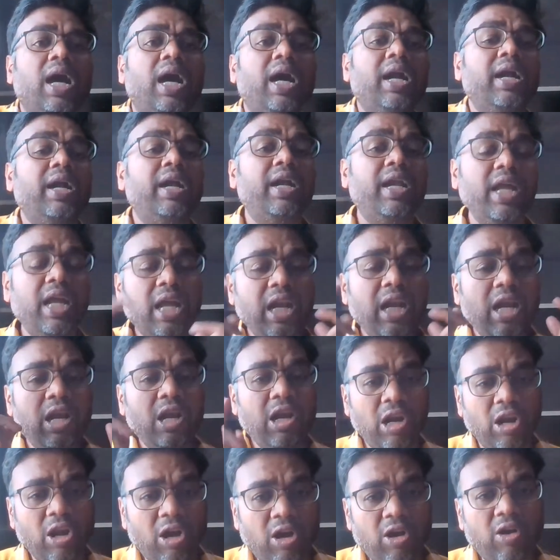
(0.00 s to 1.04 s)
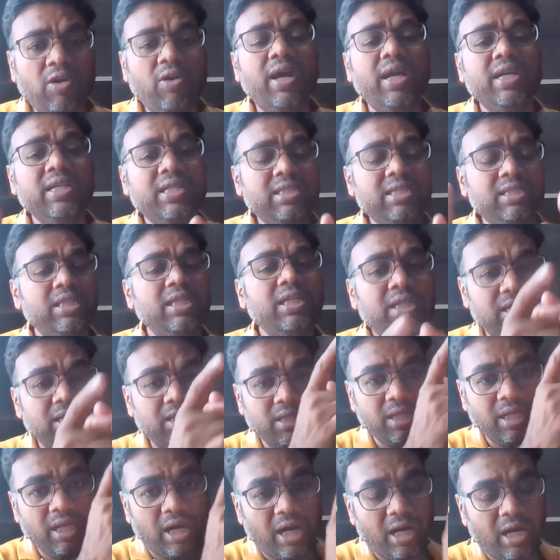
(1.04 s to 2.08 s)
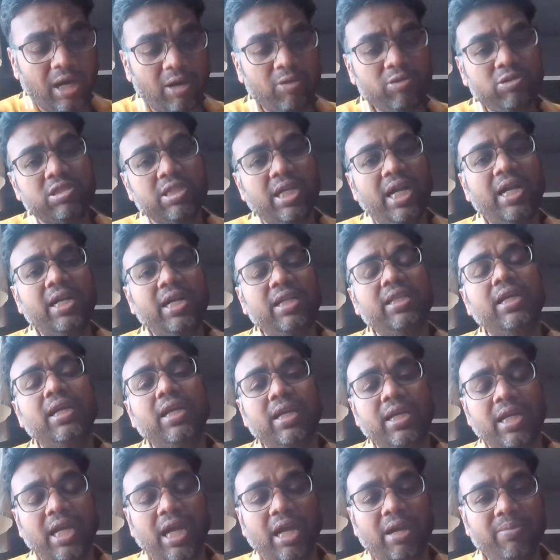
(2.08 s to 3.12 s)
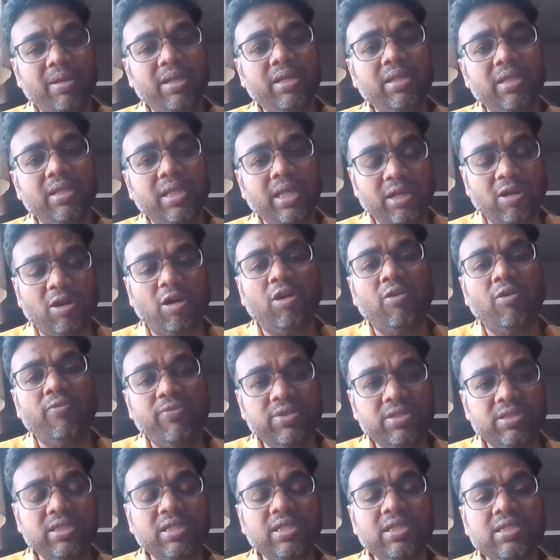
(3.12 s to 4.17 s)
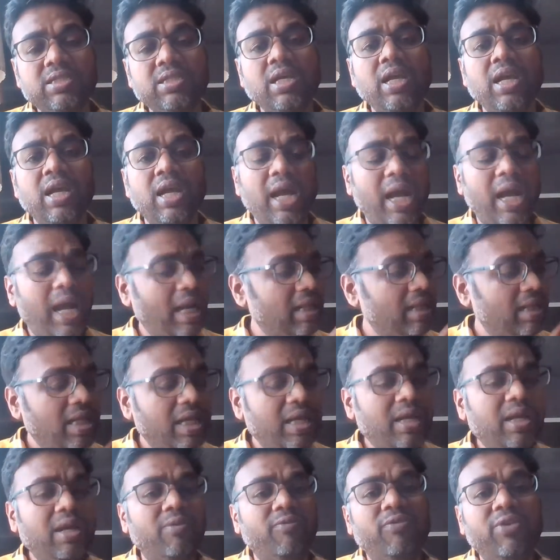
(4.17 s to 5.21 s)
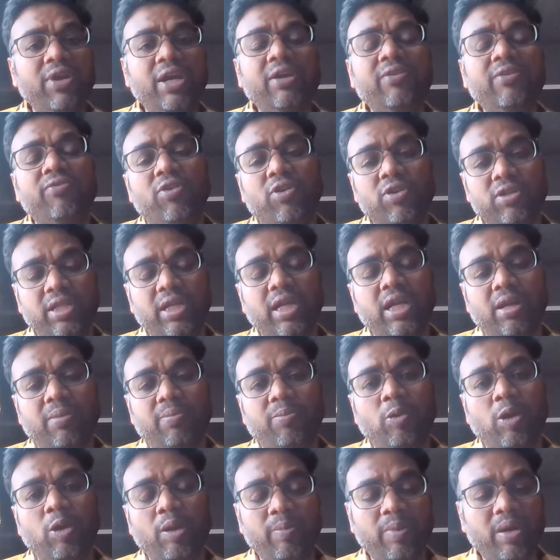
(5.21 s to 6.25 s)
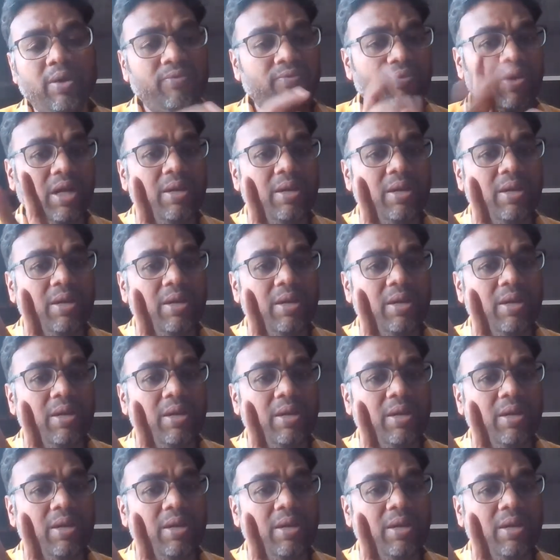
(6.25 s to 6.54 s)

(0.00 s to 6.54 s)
A day long I sit outside their cabin, their offices, and then wait for their appointment.